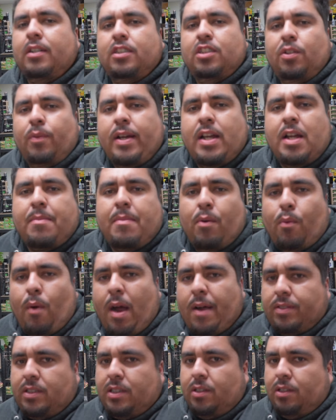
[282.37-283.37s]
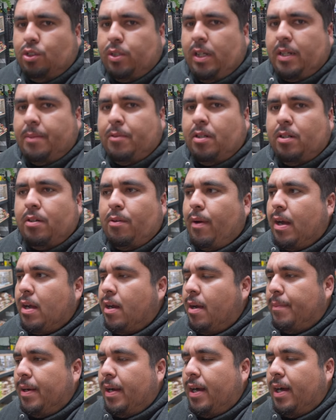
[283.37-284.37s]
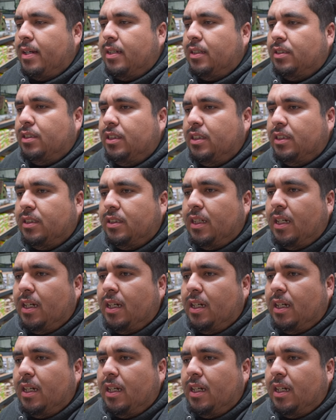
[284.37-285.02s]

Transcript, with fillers: So right now my wife's doing training mode and right now behind us she's